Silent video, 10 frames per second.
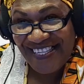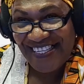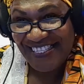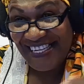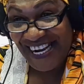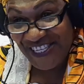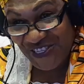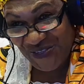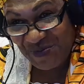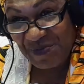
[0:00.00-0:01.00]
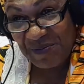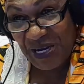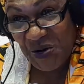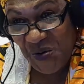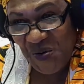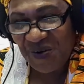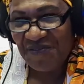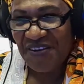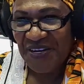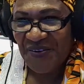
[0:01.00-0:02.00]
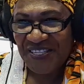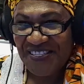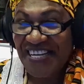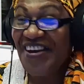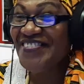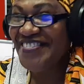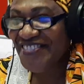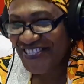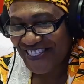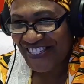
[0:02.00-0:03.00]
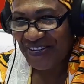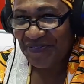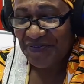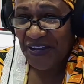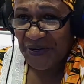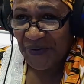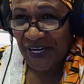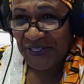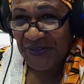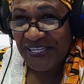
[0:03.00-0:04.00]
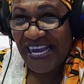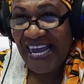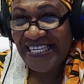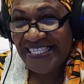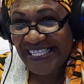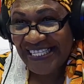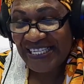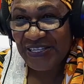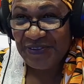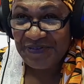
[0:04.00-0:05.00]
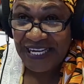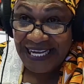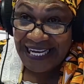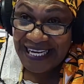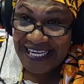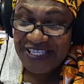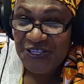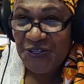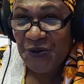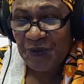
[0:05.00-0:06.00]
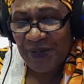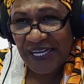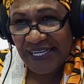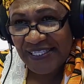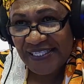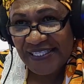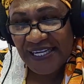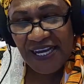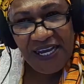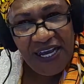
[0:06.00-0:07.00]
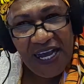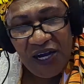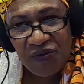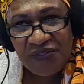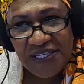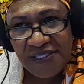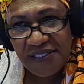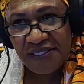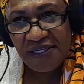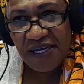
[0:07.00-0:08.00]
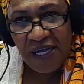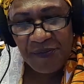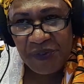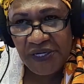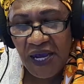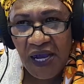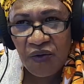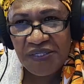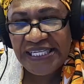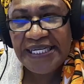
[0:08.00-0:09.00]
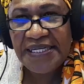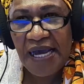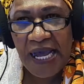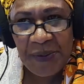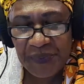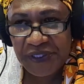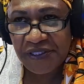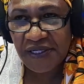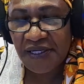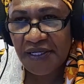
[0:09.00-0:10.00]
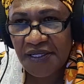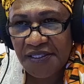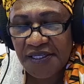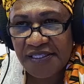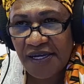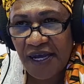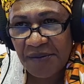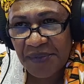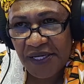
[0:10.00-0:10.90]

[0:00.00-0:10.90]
national Mama Law of Vanuatu, the constitution of Vanuatu, the idea of getting to your place. How does it happen? How did it happen at the time?